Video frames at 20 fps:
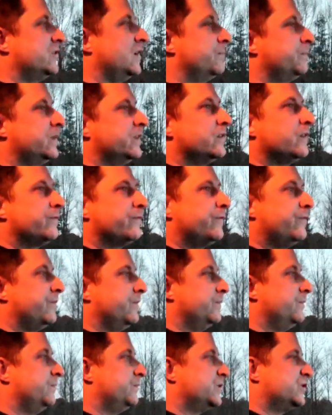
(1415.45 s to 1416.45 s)
something of
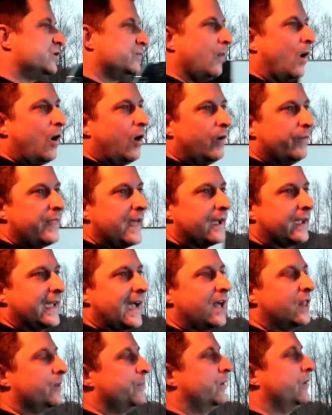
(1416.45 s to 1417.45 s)
small of that
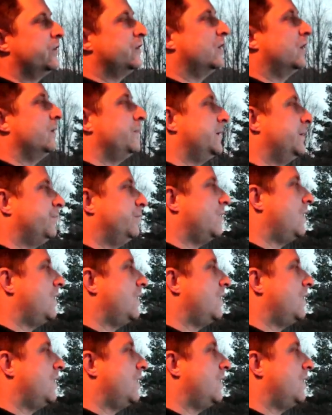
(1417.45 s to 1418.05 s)
caliber, you're going to be